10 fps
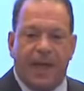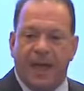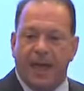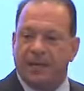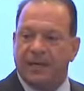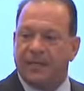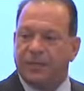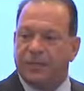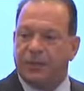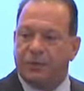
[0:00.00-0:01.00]
And
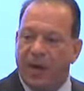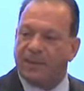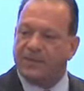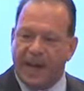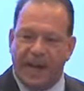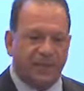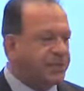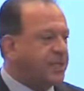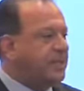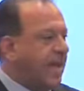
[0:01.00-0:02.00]
she grabs my hand. She
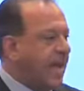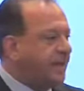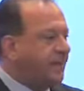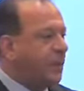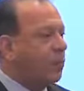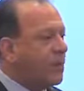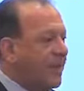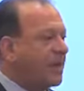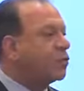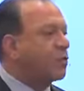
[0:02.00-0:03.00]
said, Dad, we
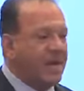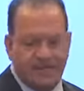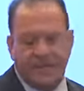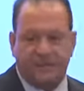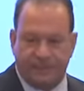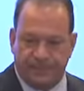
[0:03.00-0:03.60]
make a great team.